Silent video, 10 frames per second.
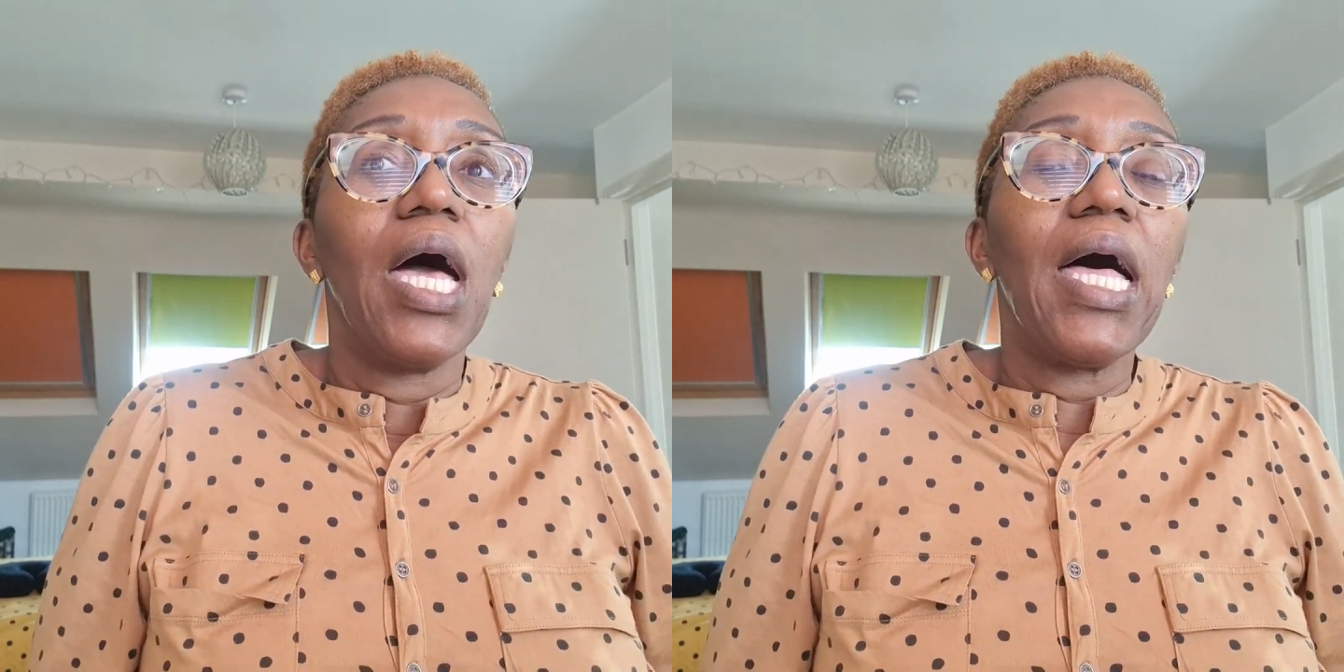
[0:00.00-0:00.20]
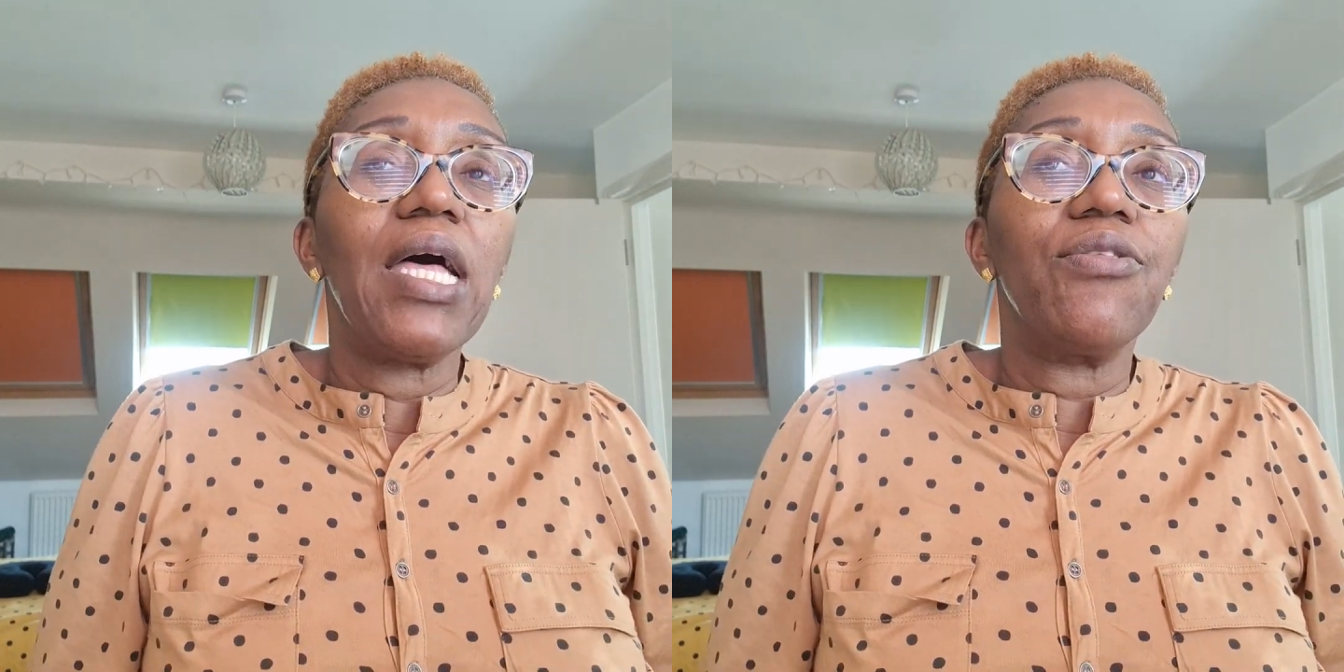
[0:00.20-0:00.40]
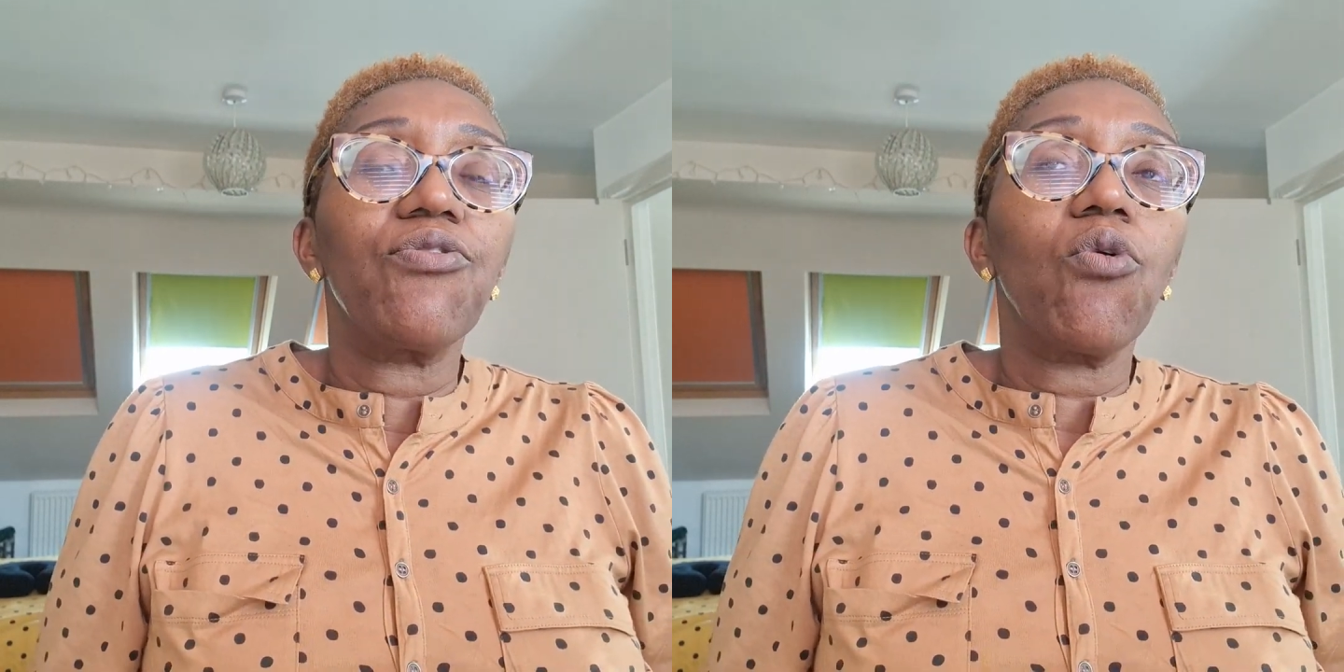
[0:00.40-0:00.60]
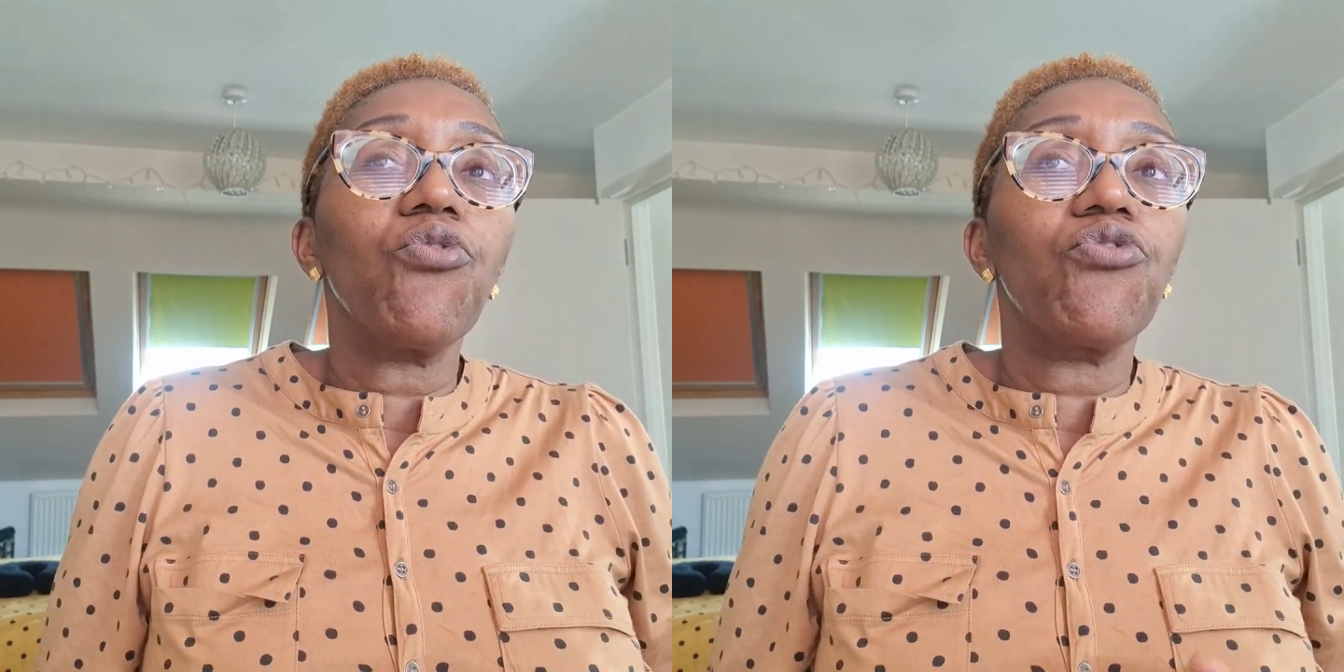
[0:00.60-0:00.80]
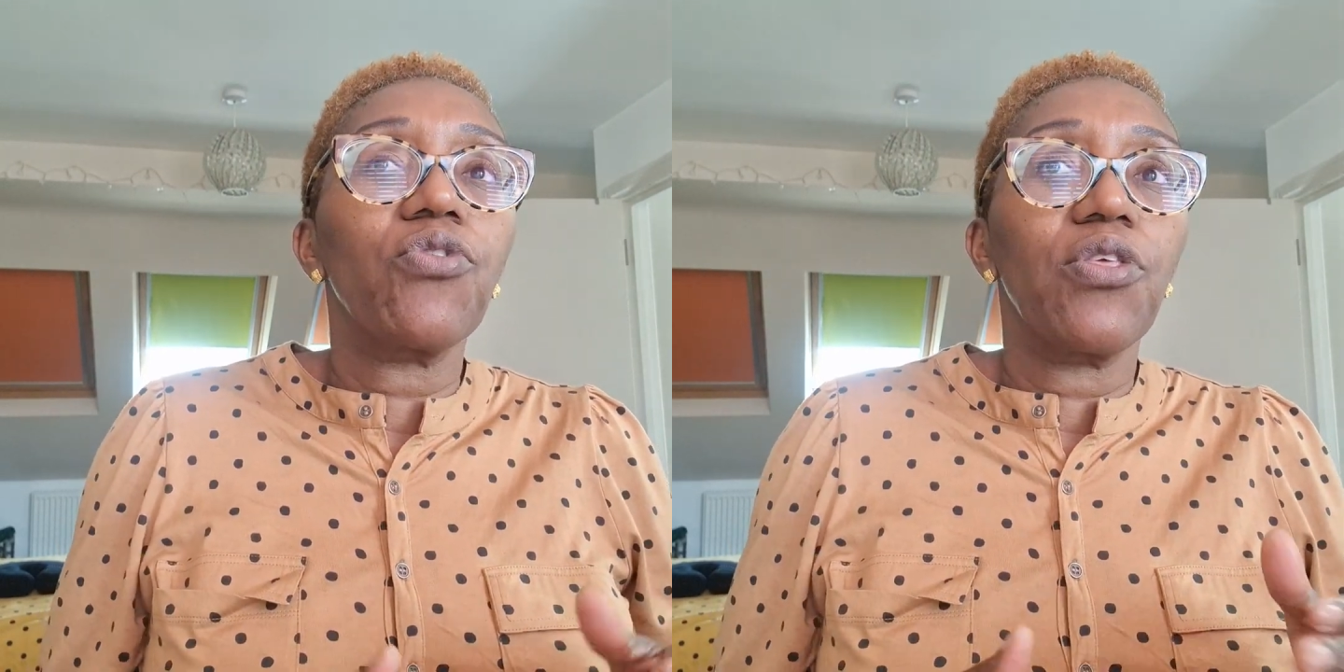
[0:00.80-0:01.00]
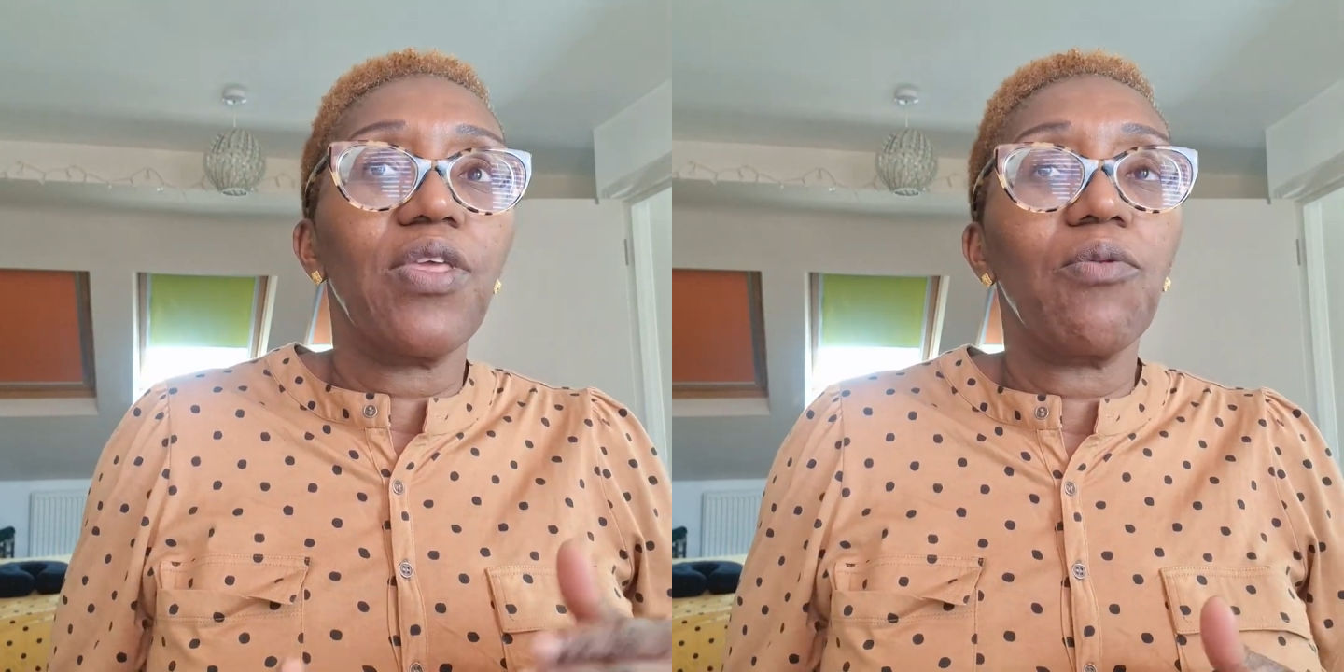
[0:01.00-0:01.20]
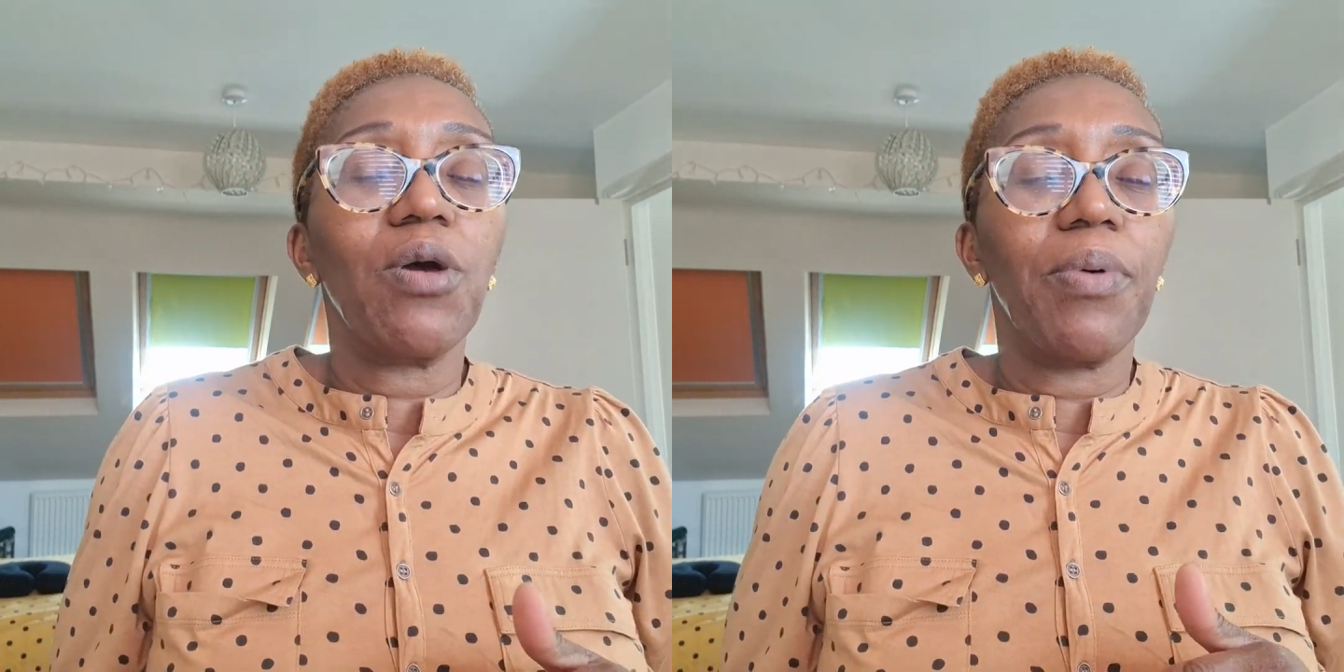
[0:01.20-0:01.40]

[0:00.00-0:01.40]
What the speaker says: And also the thing